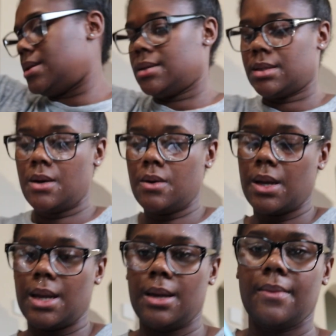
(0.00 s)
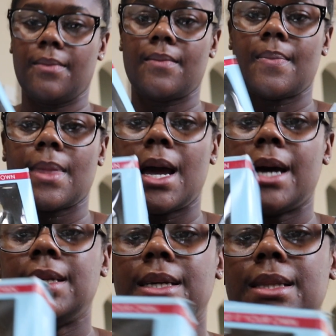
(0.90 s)
these. Okay.
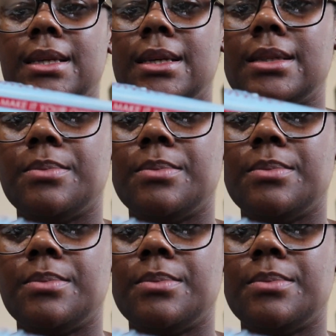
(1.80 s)
I did these